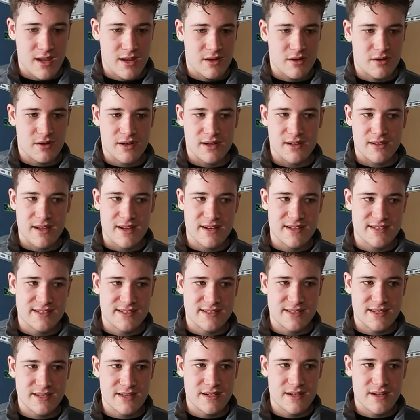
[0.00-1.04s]
you're gonna let it
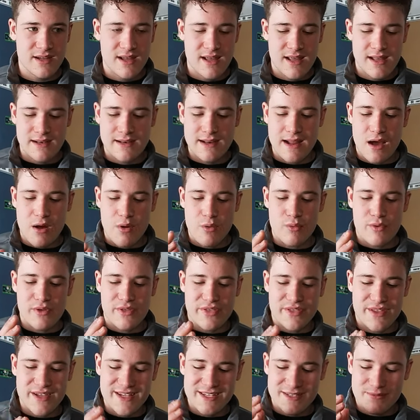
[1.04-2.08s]
sit. Now with
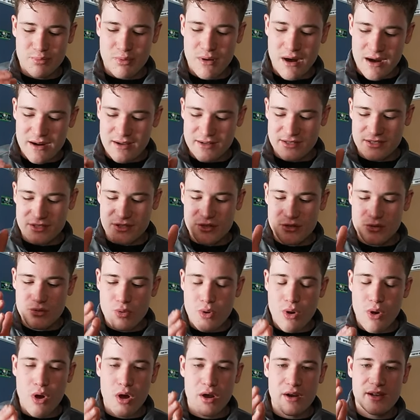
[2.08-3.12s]
these products, you
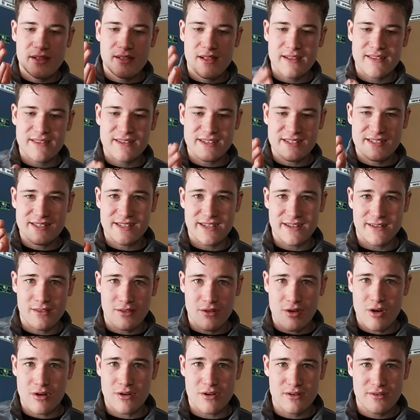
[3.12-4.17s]
want to let these sit
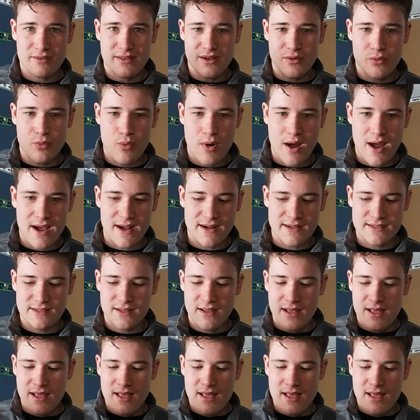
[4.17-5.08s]
longer than wax.